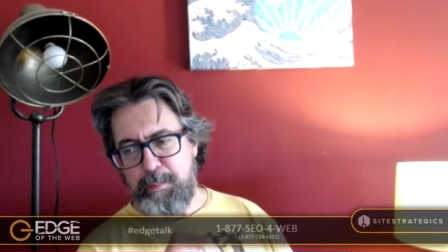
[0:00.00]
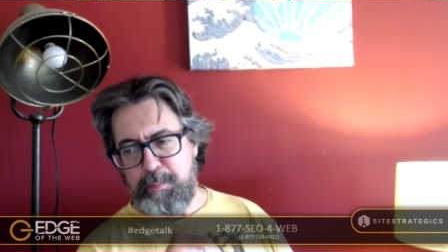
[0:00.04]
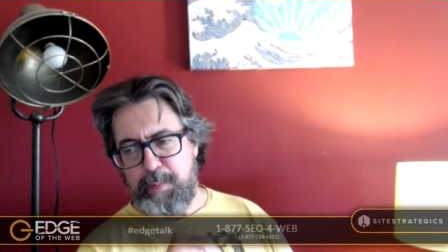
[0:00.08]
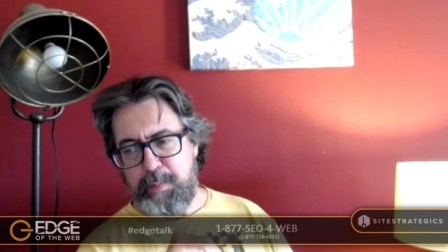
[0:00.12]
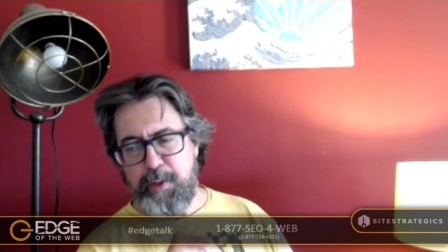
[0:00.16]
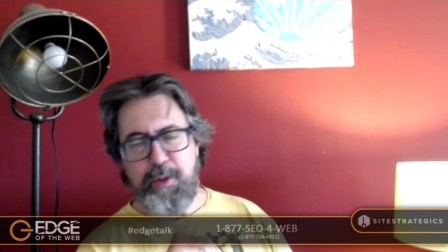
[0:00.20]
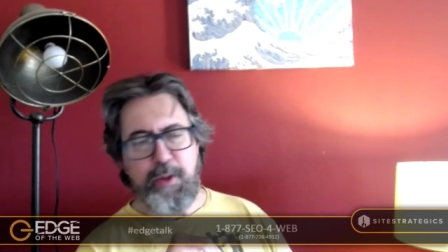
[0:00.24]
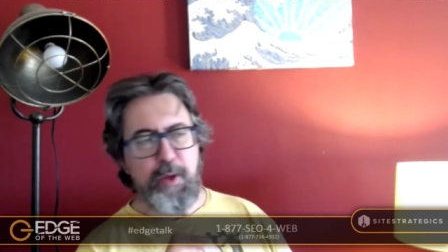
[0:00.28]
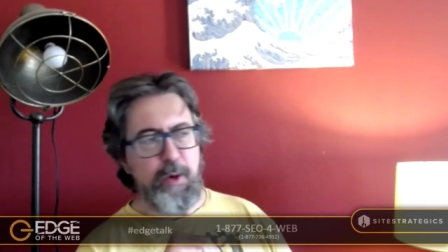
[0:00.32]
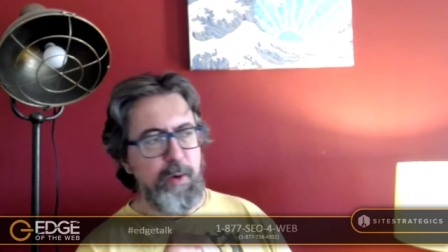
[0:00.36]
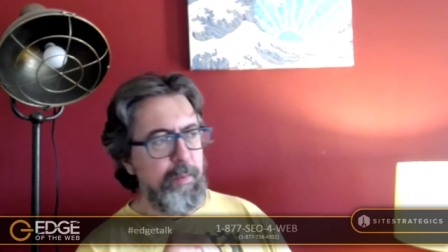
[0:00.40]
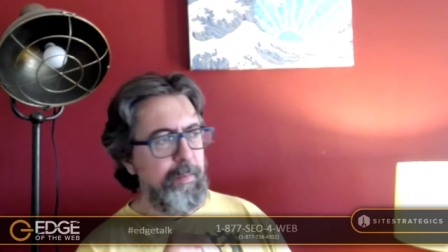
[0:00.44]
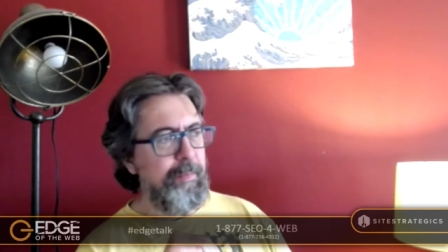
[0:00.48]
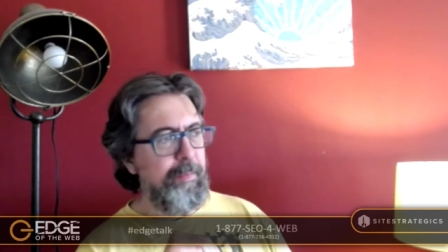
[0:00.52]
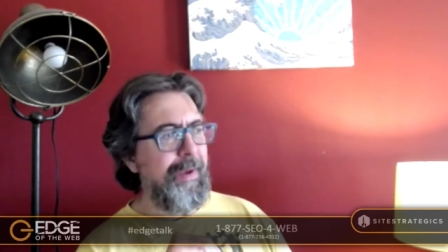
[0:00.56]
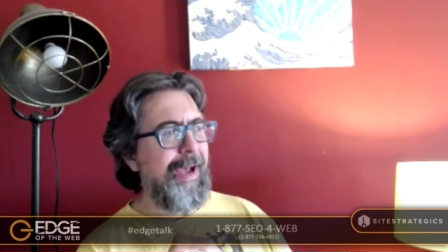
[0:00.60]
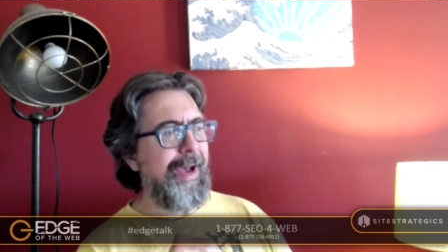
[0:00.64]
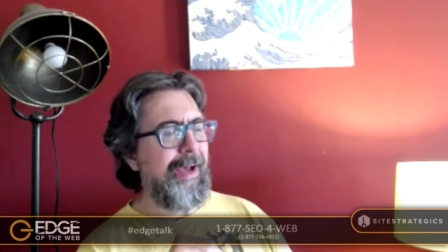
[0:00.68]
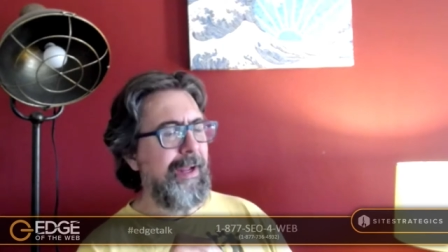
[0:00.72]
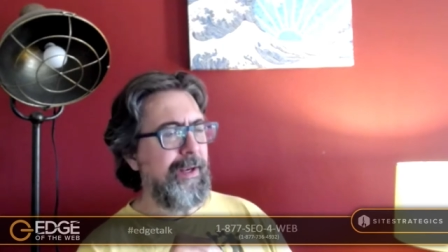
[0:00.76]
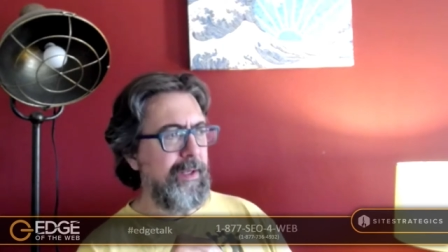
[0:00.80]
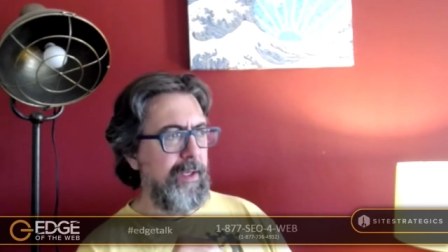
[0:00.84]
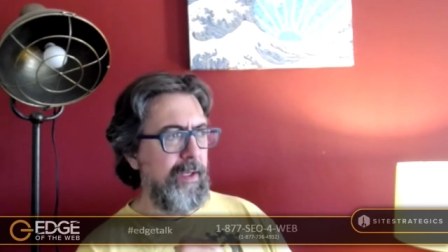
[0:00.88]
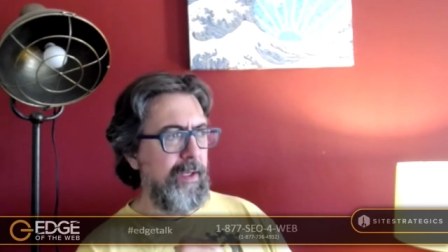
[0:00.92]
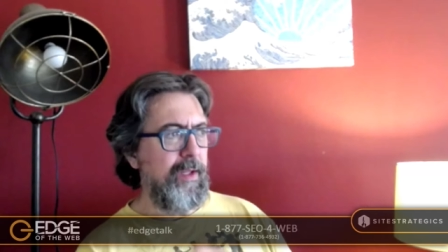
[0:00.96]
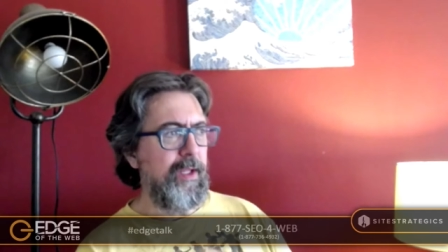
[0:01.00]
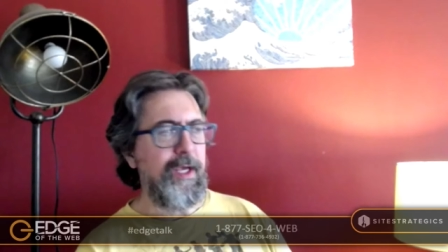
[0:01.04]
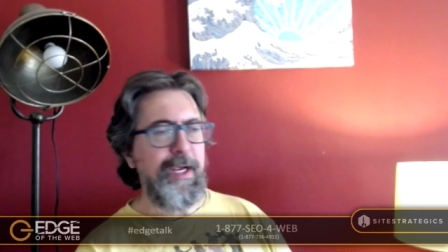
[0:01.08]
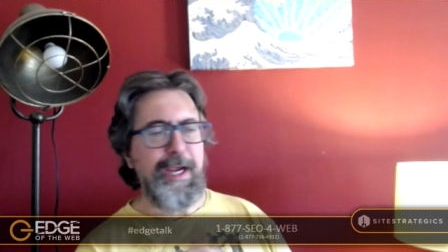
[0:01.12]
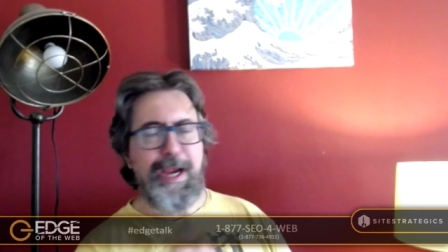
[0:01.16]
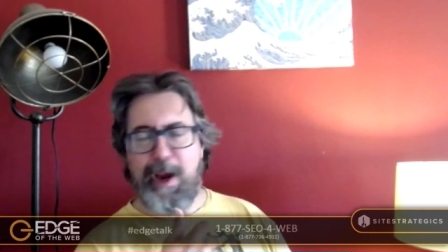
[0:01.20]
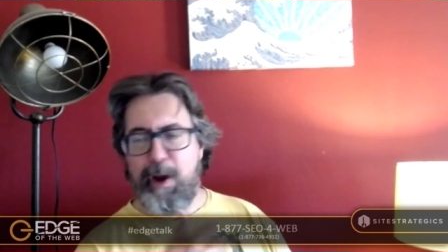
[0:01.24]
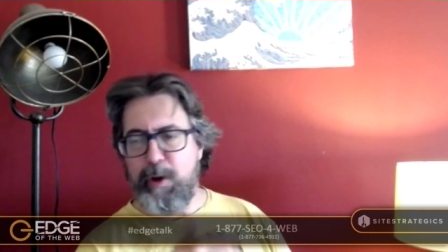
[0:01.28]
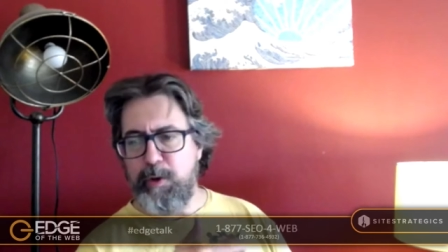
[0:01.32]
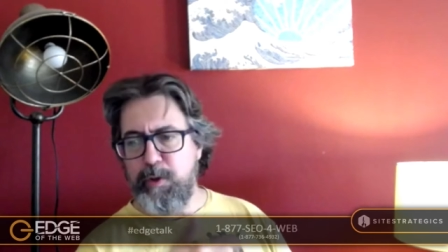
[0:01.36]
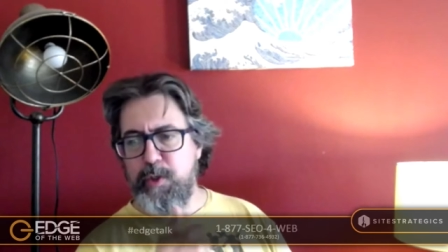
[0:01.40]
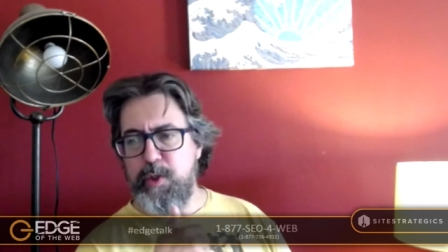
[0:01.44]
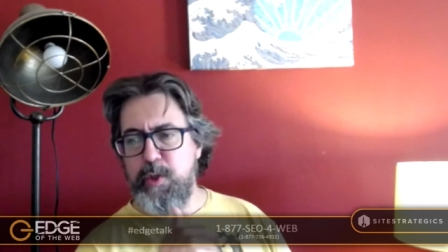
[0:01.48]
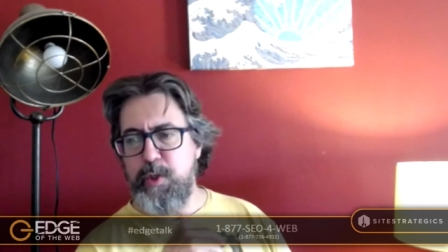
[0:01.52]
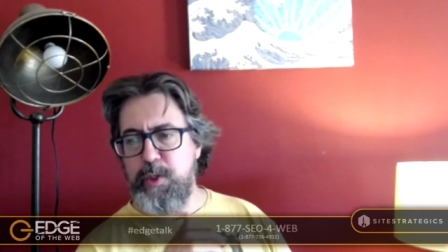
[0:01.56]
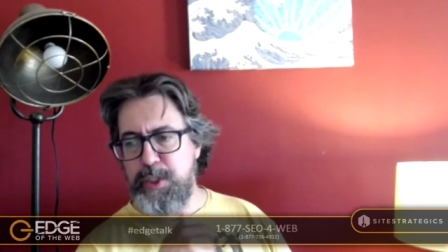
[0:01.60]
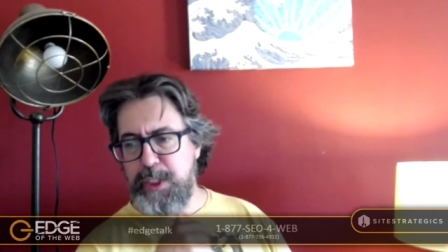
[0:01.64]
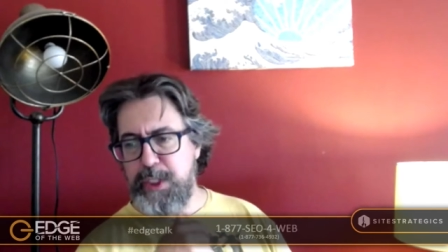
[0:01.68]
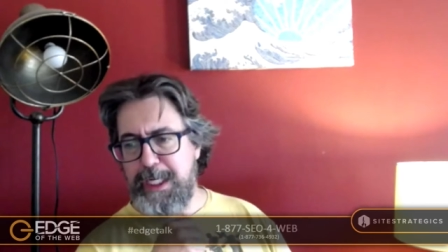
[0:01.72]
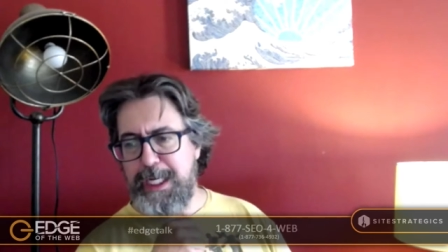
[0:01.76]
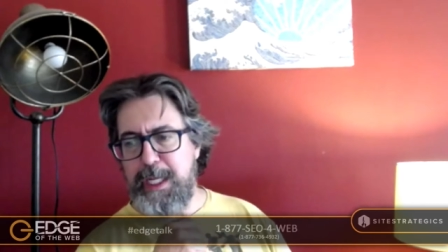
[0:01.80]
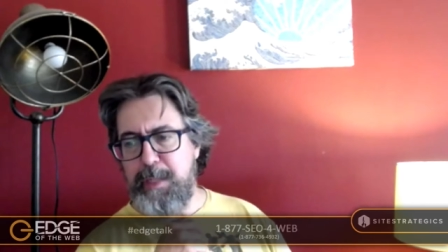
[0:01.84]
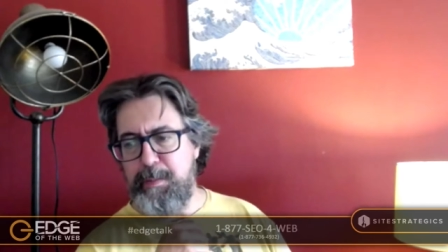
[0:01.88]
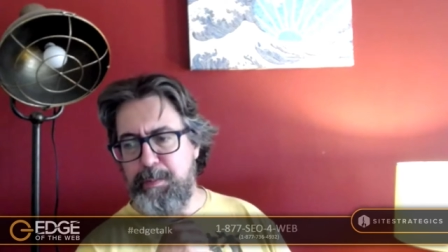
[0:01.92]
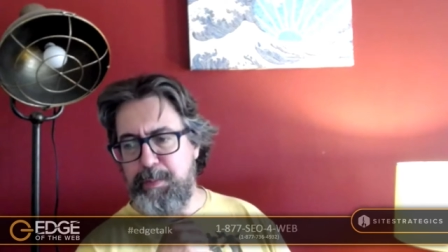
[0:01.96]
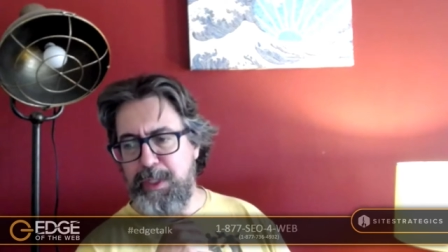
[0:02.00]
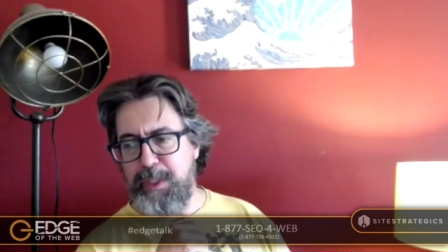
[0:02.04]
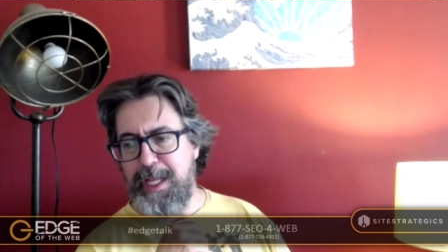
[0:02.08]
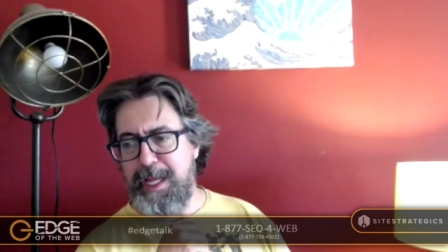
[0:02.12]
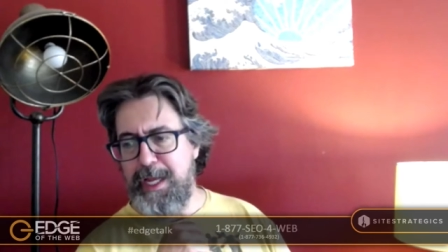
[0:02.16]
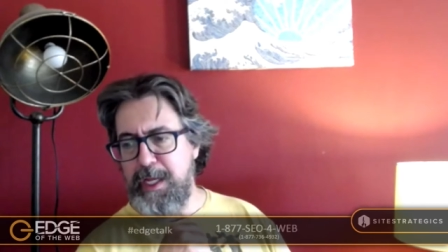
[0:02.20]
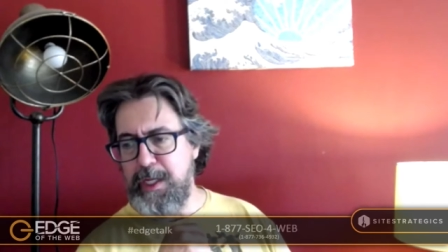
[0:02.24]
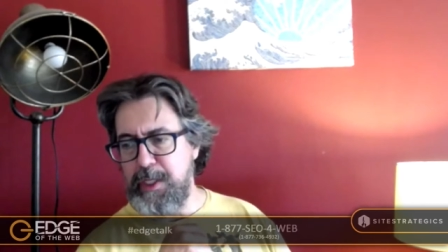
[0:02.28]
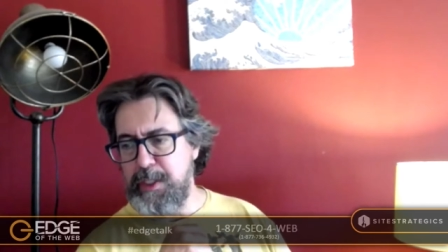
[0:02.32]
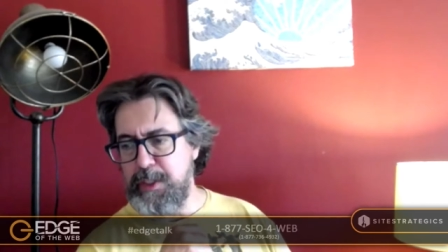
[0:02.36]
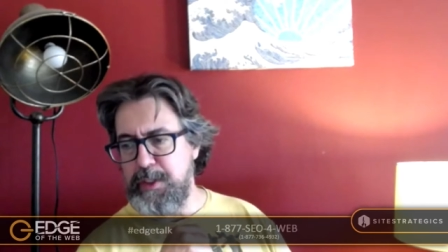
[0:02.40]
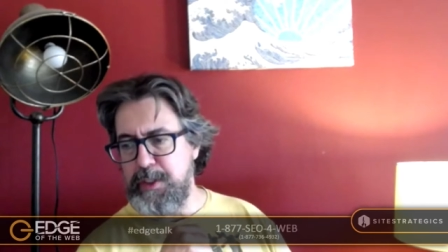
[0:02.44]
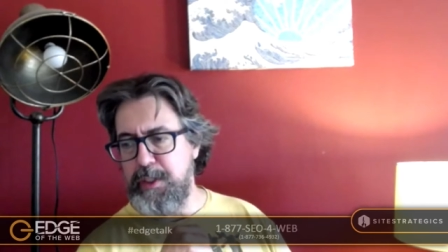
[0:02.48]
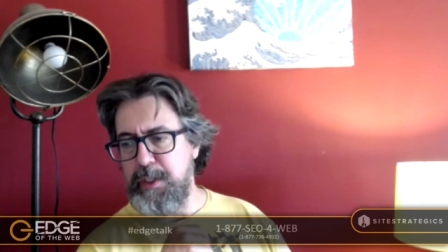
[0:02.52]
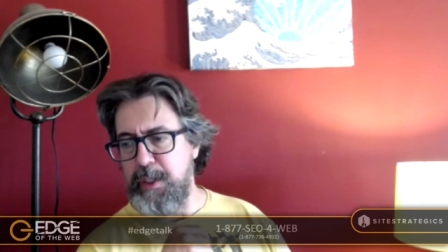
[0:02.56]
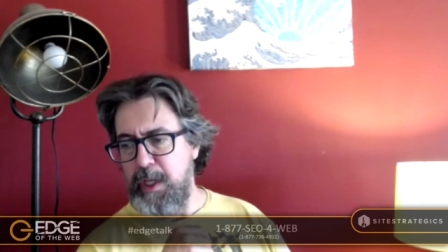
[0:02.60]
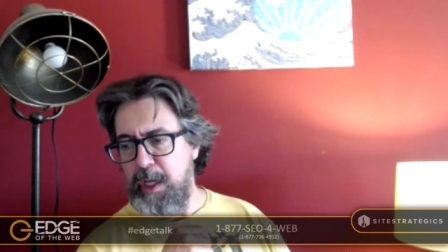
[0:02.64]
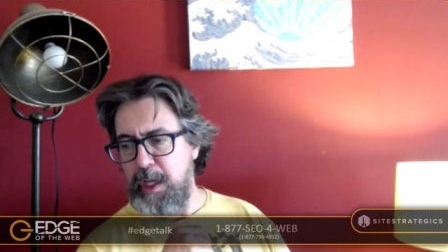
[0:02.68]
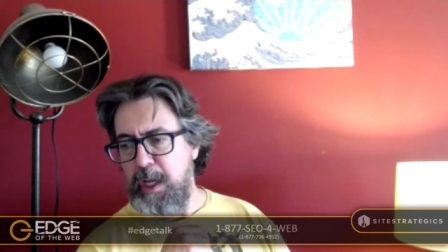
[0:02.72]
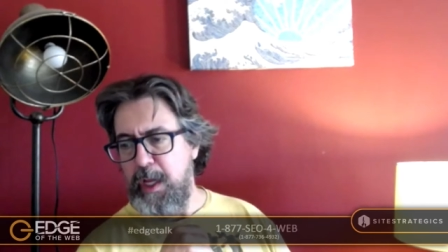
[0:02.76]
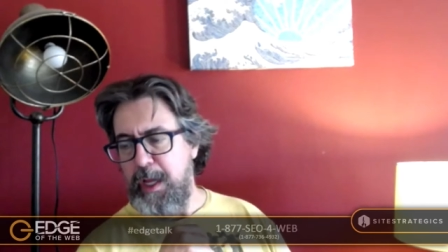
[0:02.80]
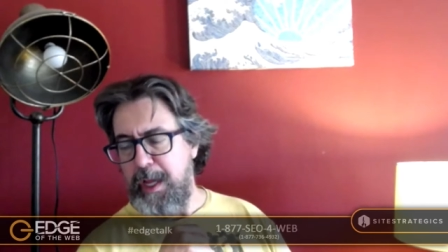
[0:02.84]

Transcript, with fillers: But they're about the characters that he plays,